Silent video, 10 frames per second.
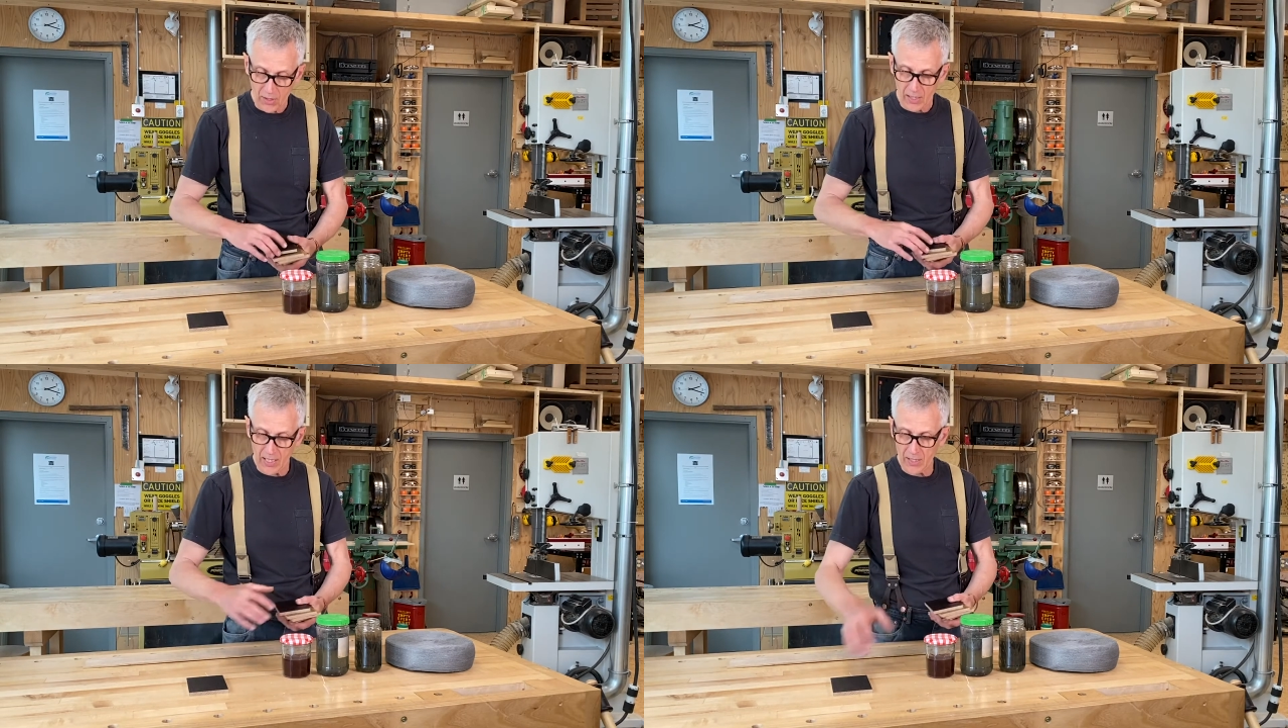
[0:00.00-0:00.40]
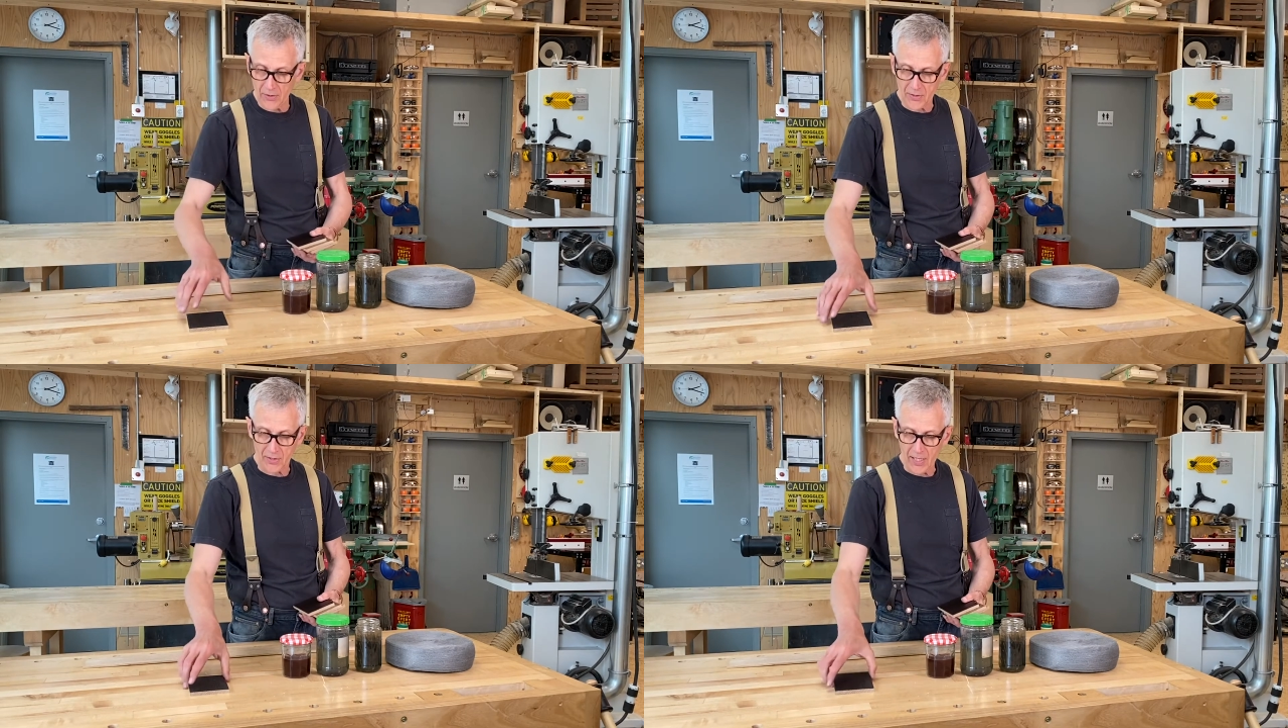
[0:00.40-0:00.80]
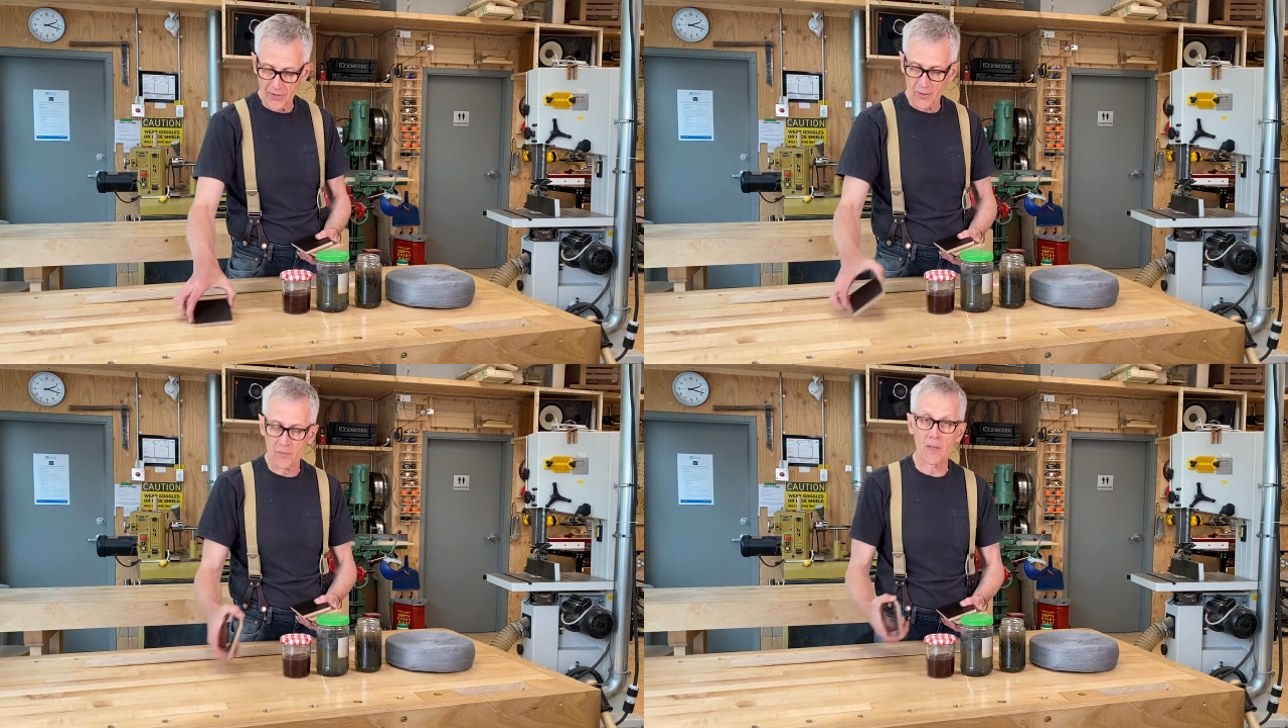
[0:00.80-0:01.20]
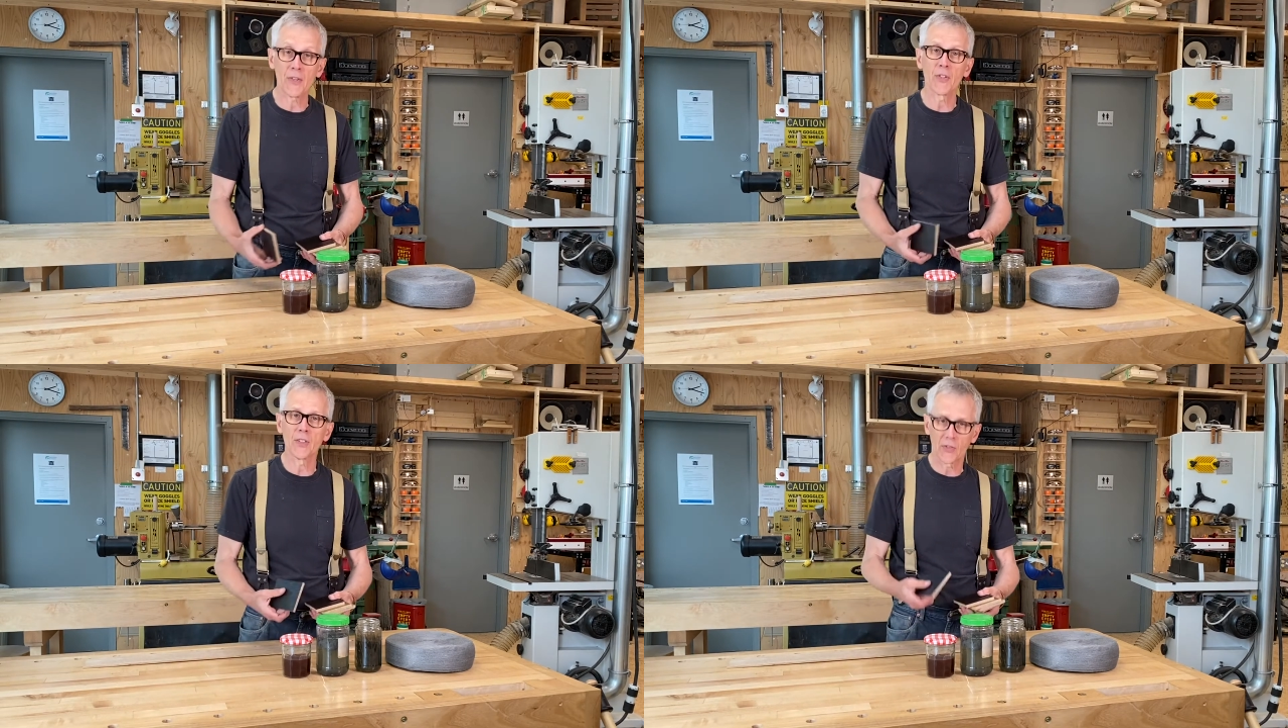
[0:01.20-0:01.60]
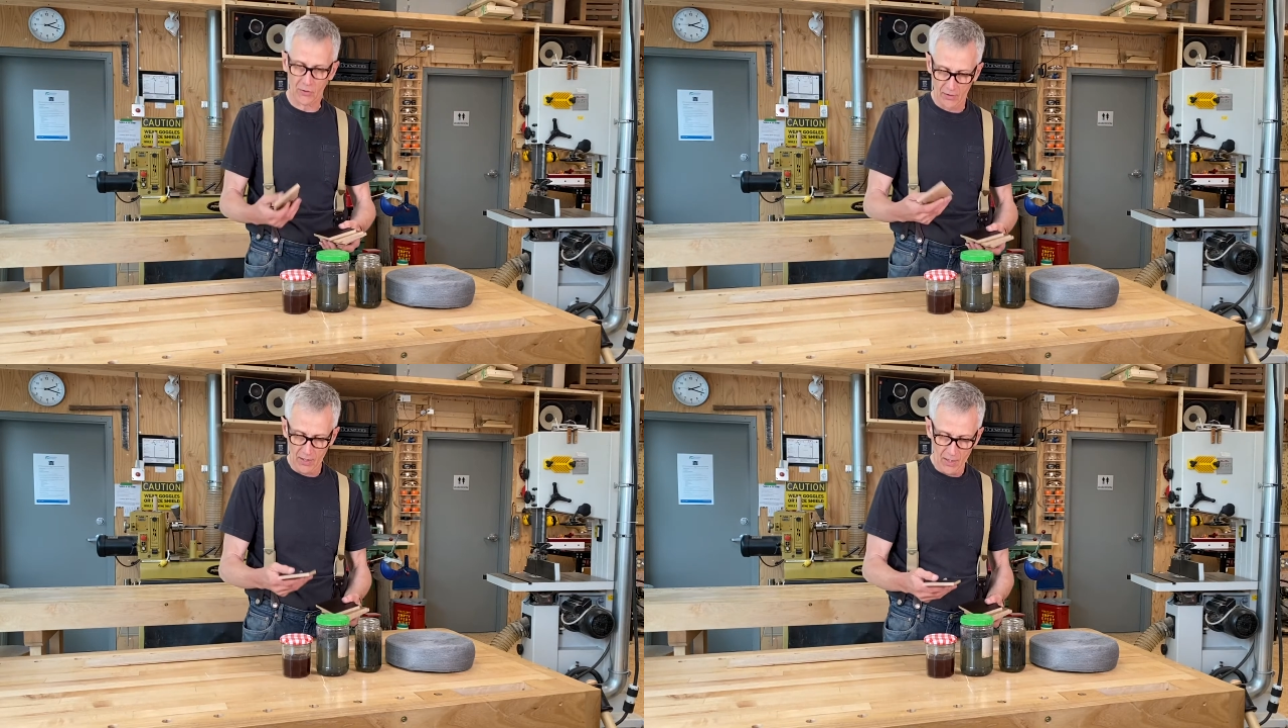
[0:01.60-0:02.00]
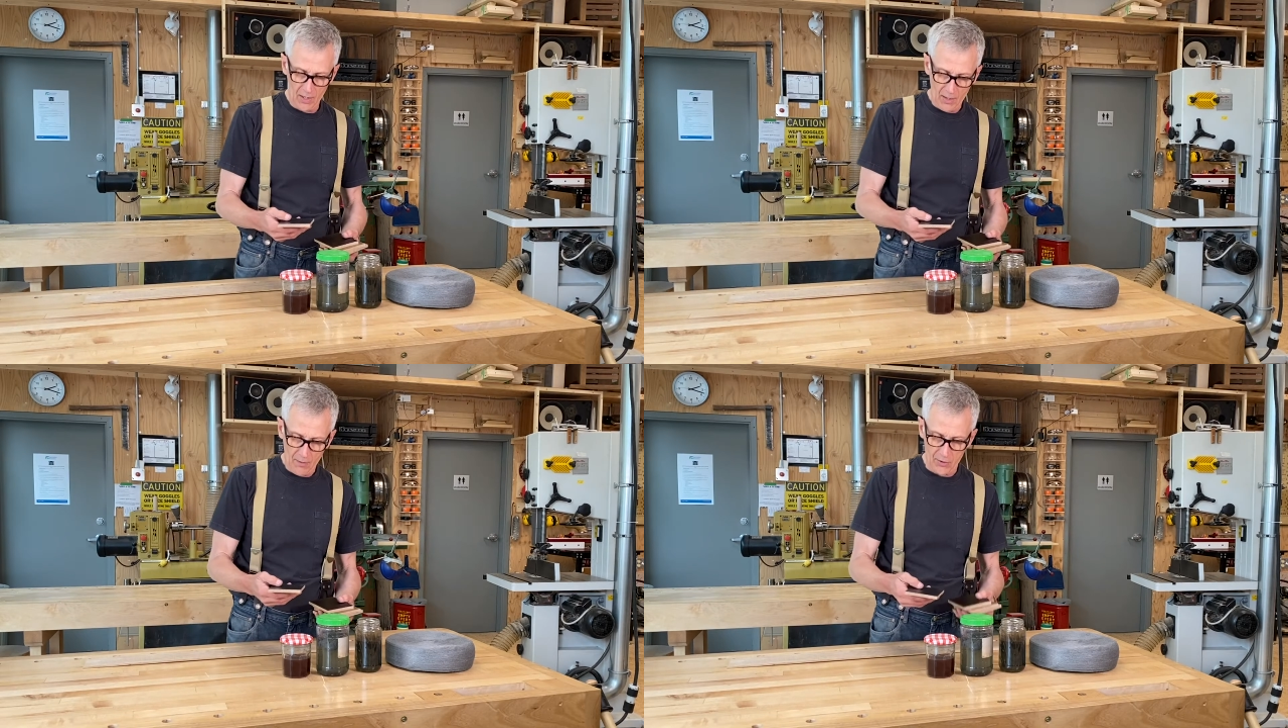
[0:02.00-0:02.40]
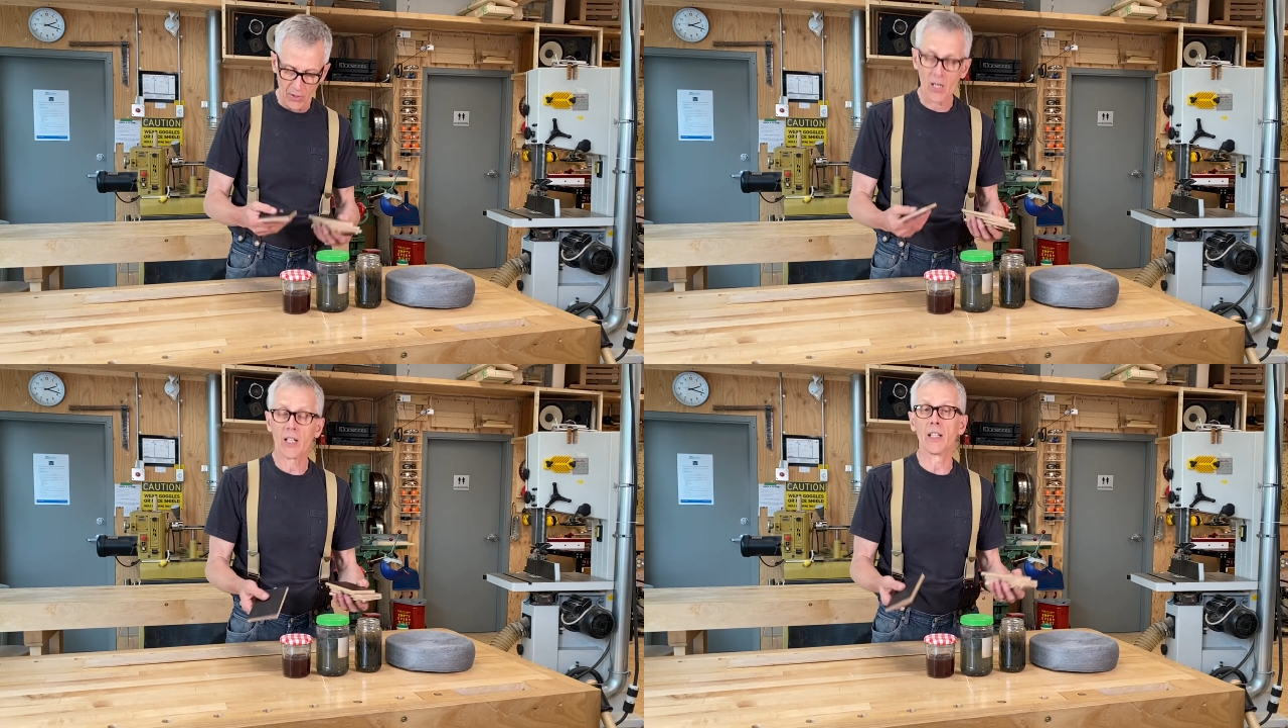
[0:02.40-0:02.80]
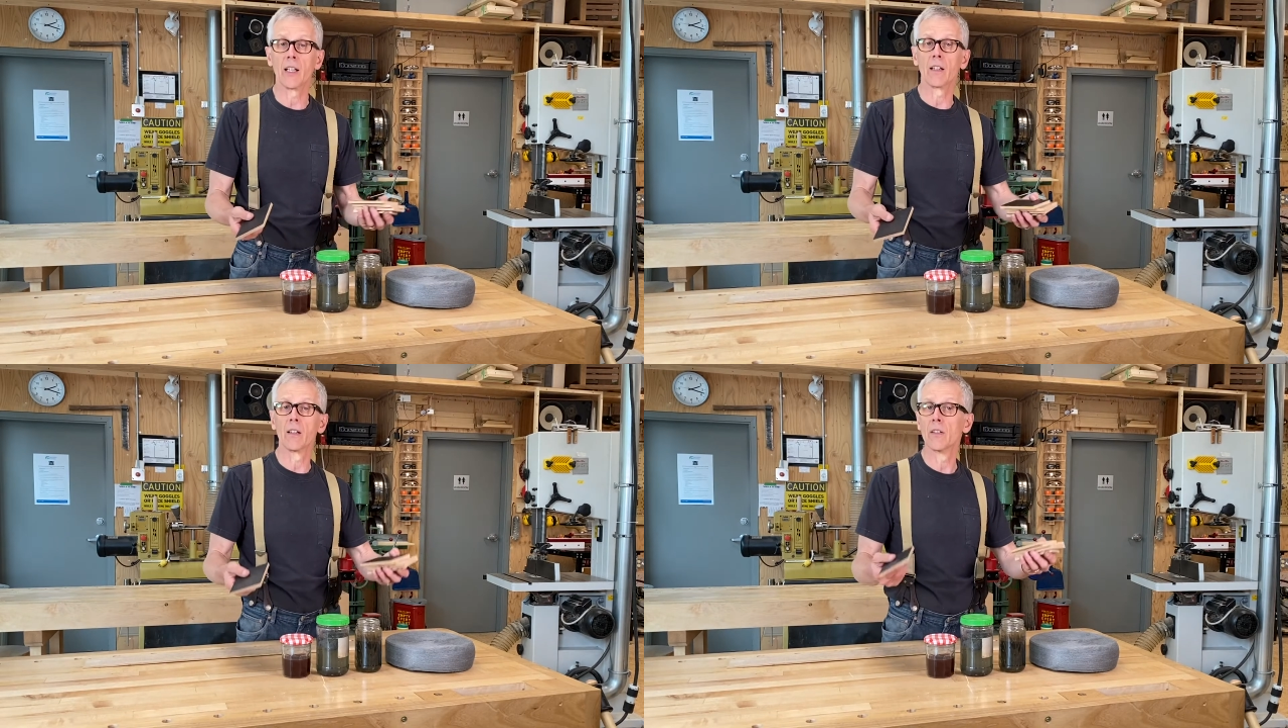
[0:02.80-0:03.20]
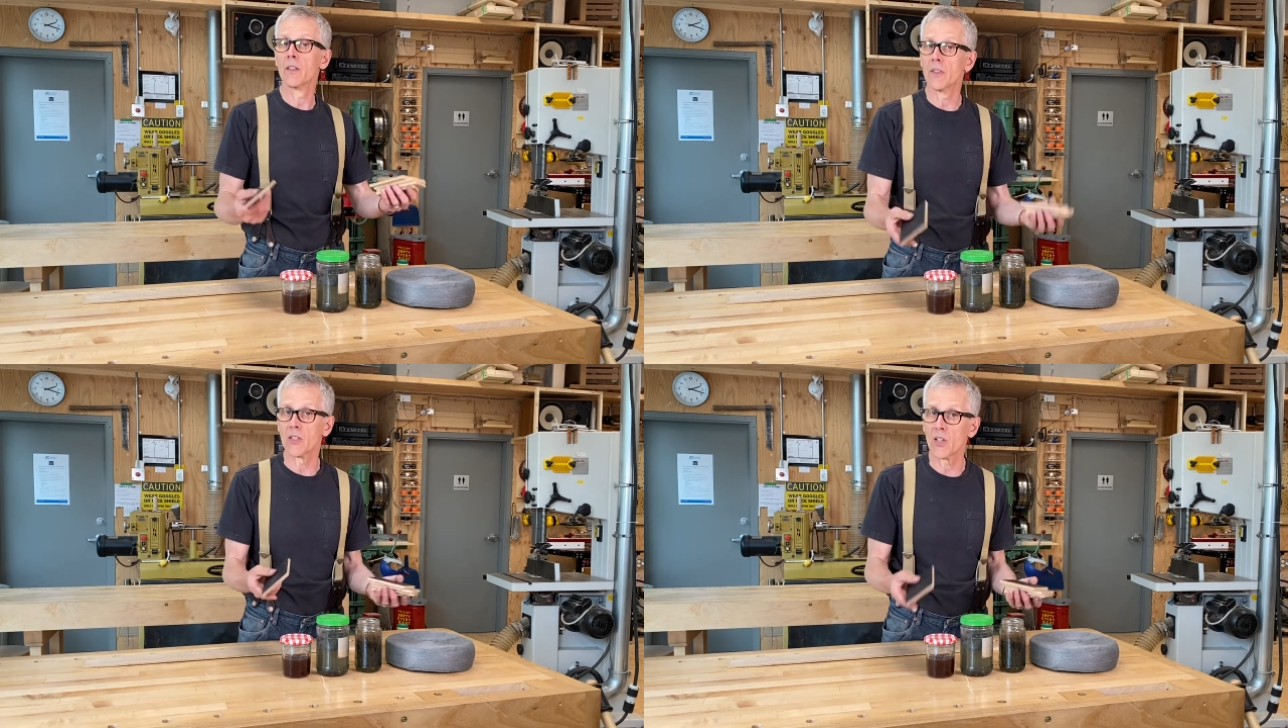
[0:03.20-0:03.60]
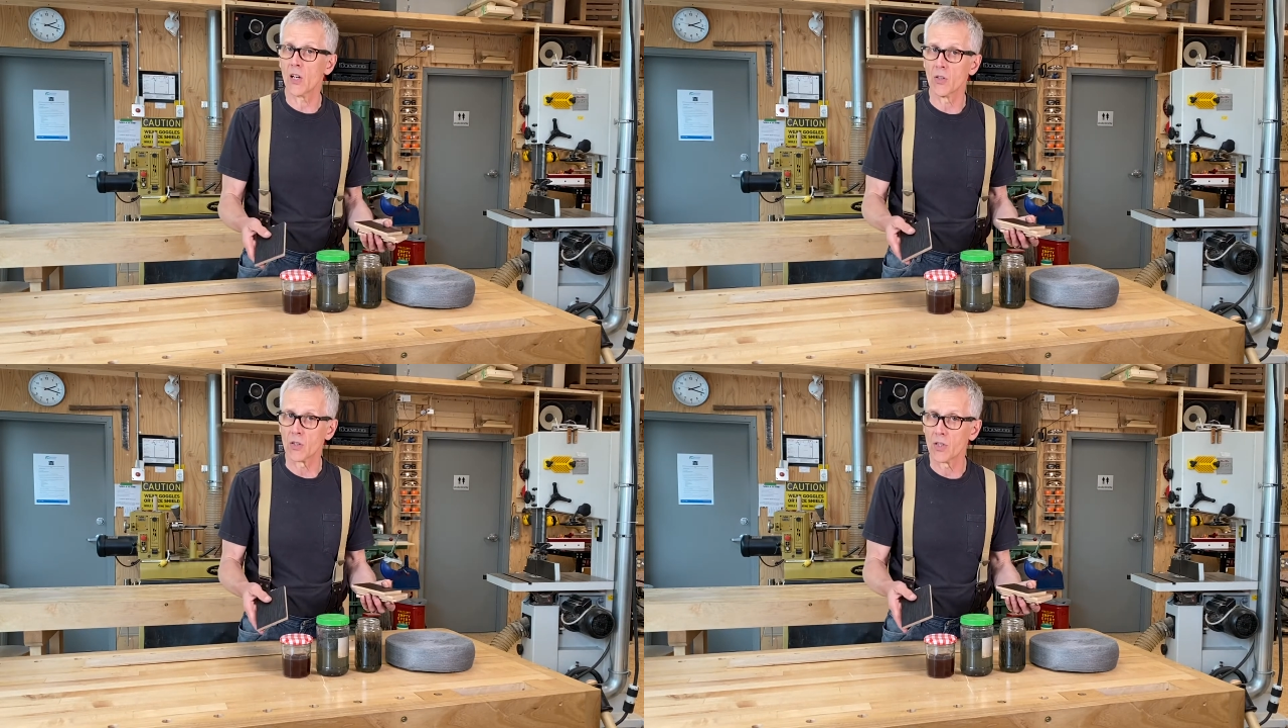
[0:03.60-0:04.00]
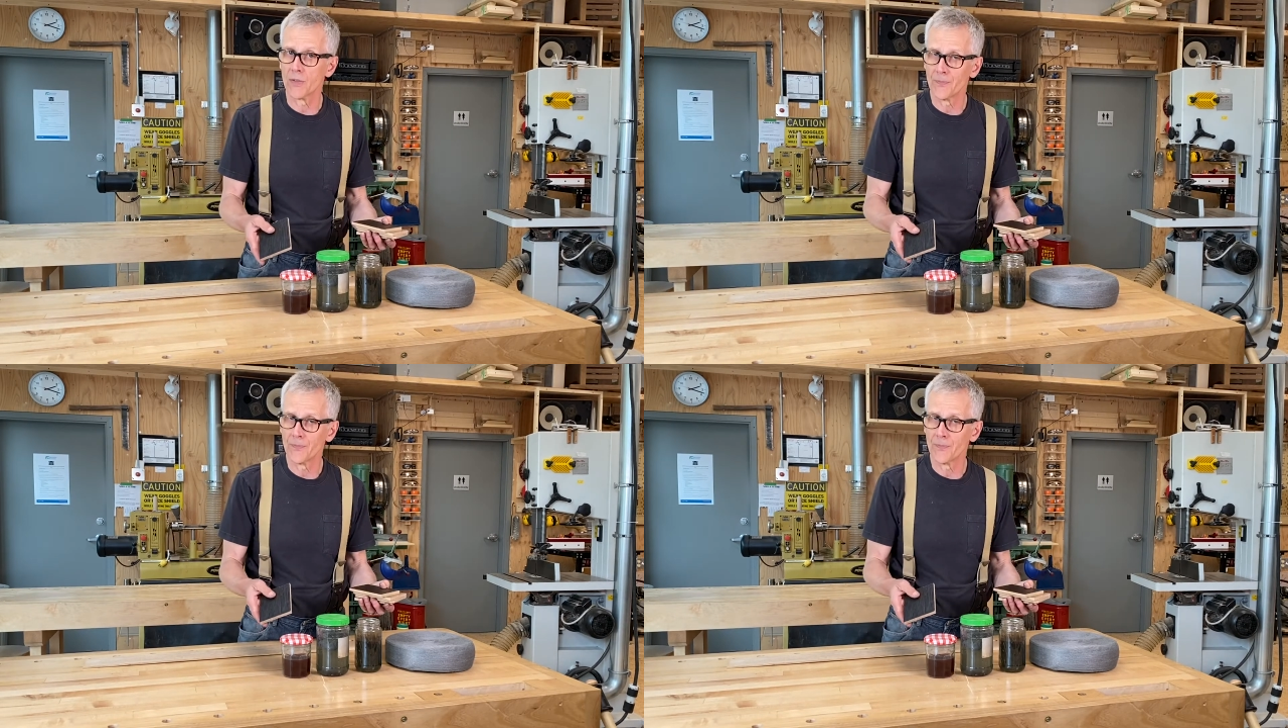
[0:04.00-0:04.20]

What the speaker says: colors and other methods darkening this oak.